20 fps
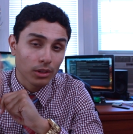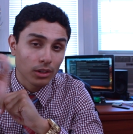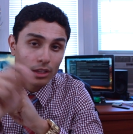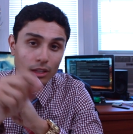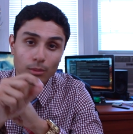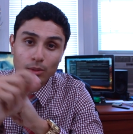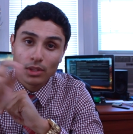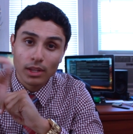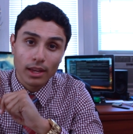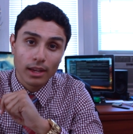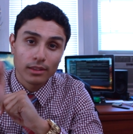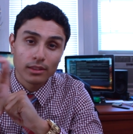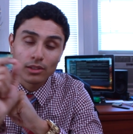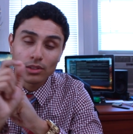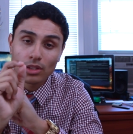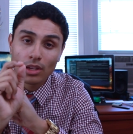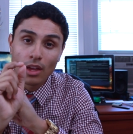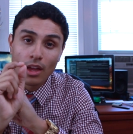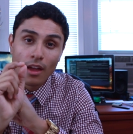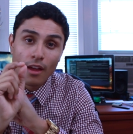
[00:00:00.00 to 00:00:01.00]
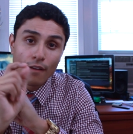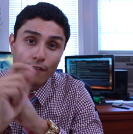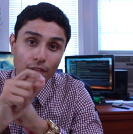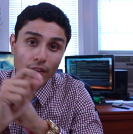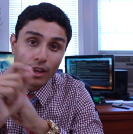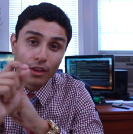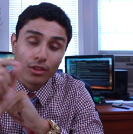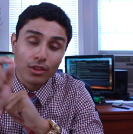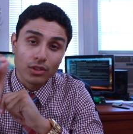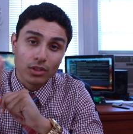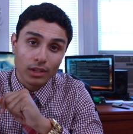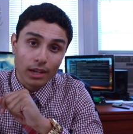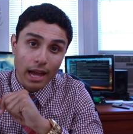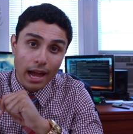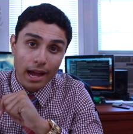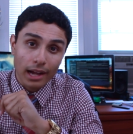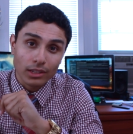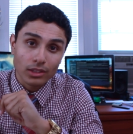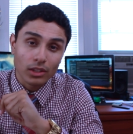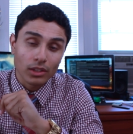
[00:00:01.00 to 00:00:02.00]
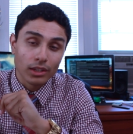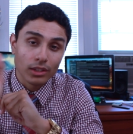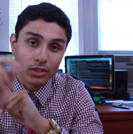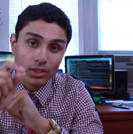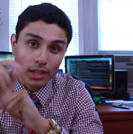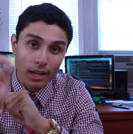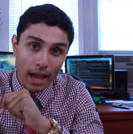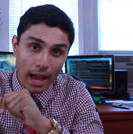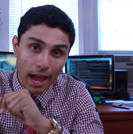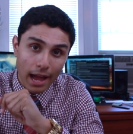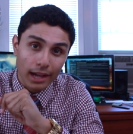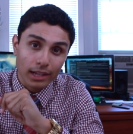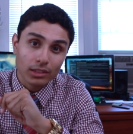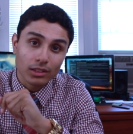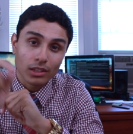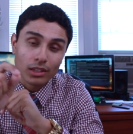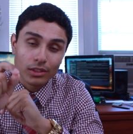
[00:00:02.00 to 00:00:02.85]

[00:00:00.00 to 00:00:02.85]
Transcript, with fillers: going to keep saying this. Faith is an act. It's an act.